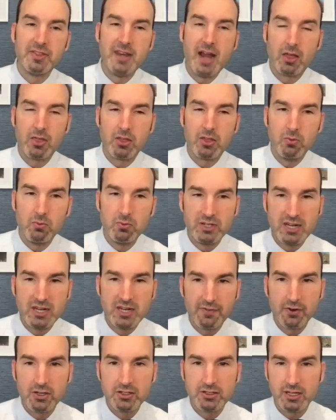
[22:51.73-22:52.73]
Now, the
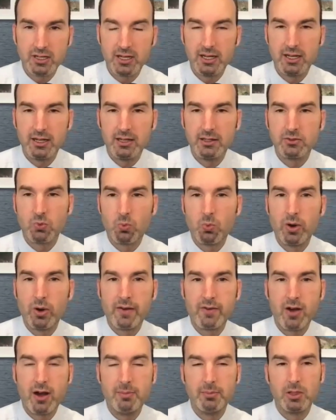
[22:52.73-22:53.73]
difference is
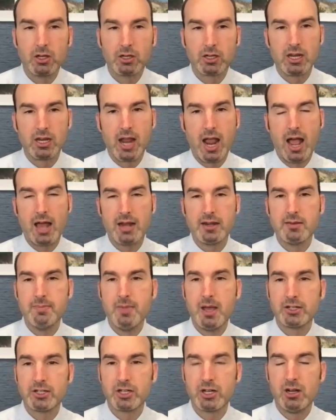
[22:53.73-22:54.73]
whenever I'm looking at
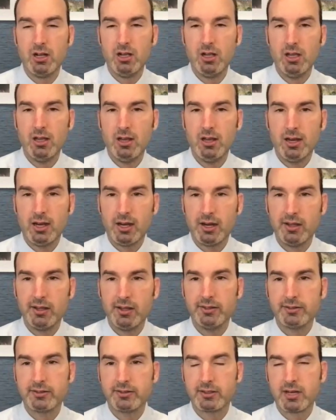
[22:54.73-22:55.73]
dementia,
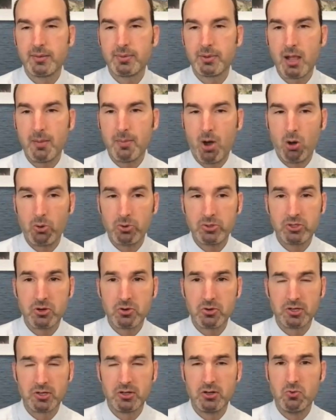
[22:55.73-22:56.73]
is typically I'm always
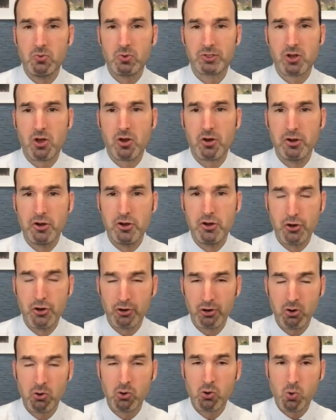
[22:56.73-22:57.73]
going to do what's called a
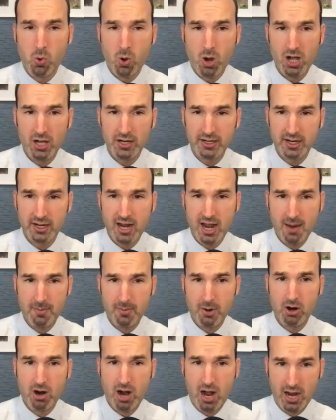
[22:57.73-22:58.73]
neuroquant
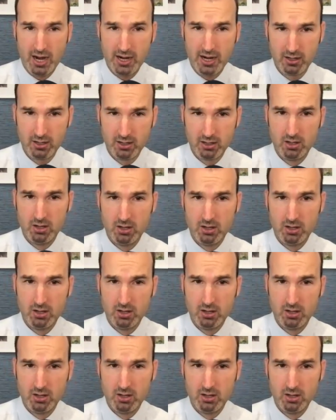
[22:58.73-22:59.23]
MRI.